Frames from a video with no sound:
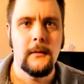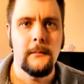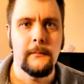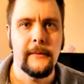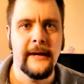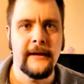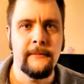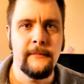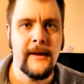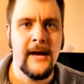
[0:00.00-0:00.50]

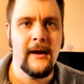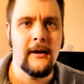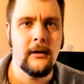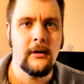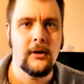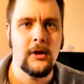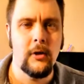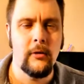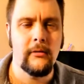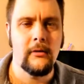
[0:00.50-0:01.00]
Mike
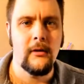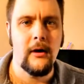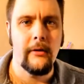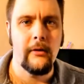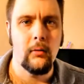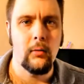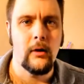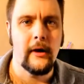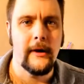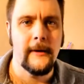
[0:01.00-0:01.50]
Bannon goes on
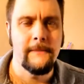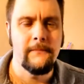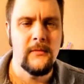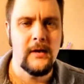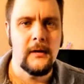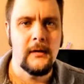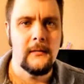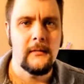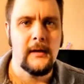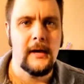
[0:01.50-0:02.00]
the run
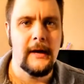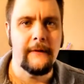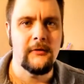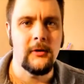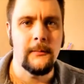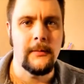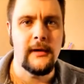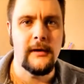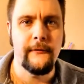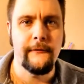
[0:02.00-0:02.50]

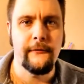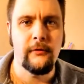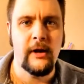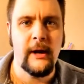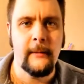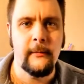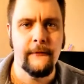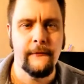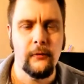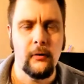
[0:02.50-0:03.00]
after being
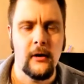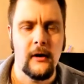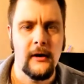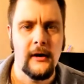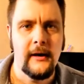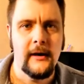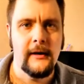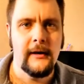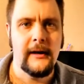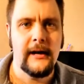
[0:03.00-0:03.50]
framed for
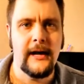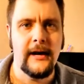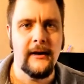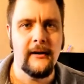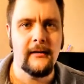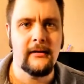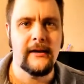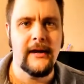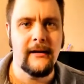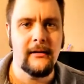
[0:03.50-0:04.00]
an
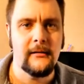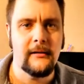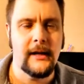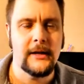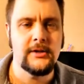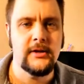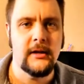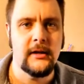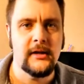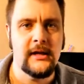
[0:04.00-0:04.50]

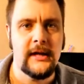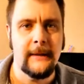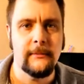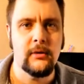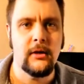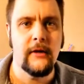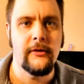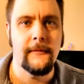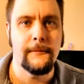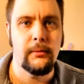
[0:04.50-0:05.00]
assassination
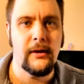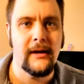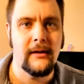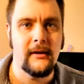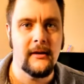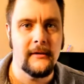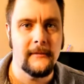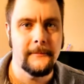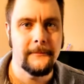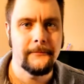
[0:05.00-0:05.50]
attempt on the
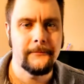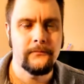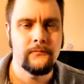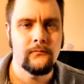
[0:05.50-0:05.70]
president.